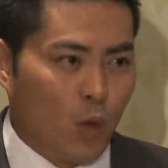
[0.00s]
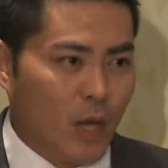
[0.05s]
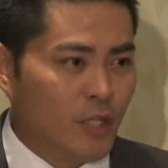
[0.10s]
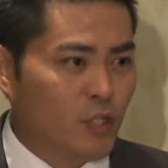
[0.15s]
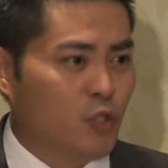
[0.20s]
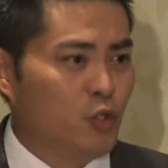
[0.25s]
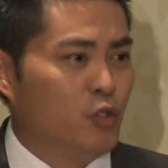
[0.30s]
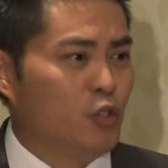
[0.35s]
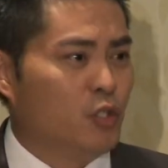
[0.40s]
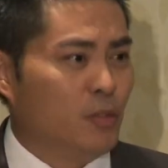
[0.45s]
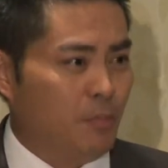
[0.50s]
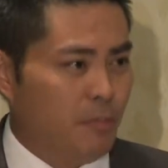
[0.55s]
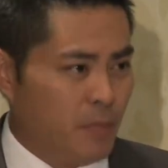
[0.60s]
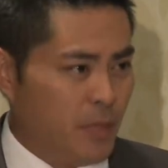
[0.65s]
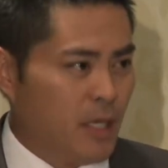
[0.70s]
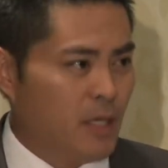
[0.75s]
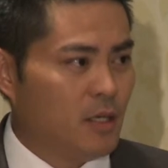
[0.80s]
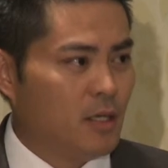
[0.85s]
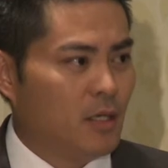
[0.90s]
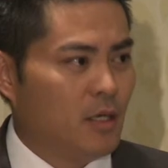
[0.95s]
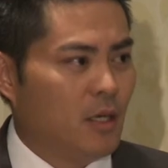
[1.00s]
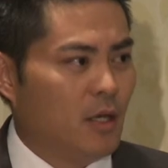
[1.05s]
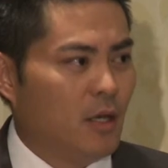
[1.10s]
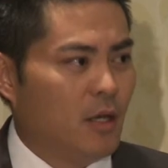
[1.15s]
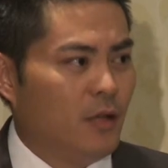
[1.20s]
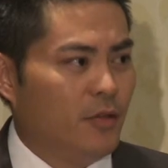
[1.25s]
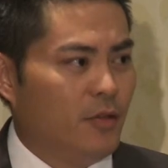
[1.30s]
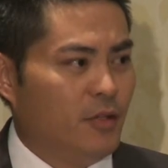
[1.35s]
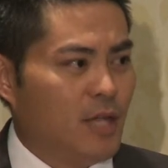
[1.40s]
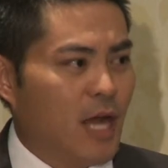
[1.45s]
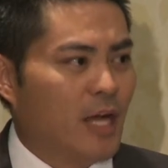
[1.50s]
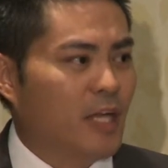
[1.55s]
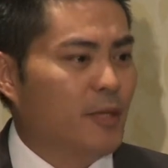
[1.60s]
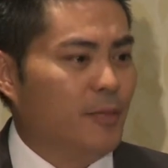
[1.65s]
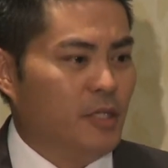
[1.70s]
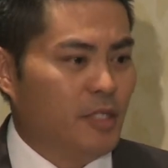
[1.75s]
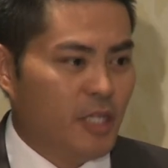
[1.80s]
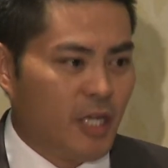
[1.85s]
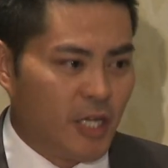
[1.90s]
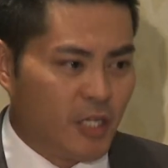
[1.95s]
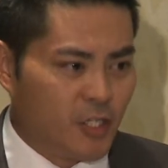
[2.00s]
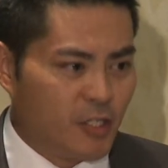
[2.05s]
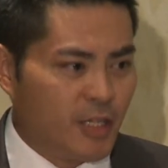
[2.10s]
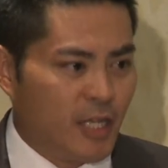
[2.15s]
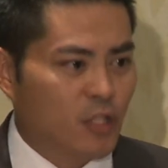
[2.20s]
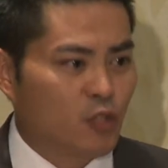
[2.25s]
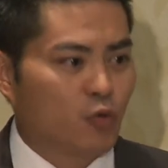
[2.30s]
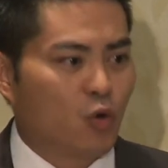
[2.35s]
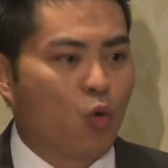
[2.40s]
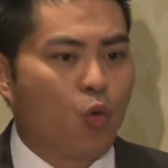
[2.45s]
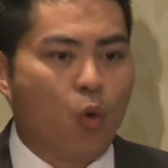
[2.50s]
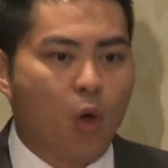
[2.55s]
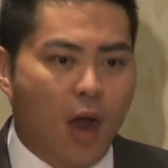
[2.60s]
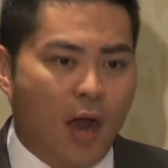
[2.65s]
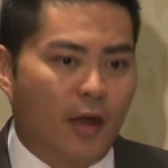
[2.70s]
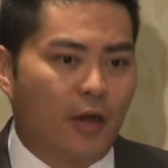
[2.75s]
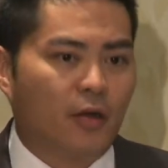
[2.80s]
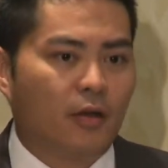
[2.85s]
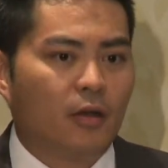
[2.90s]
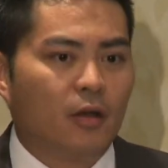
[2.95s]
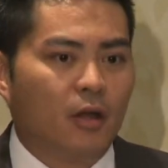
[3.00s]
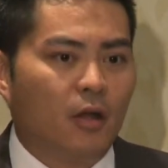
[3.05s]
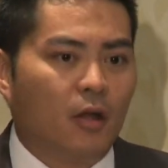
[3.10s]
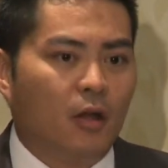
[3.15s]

to submit documentation that's required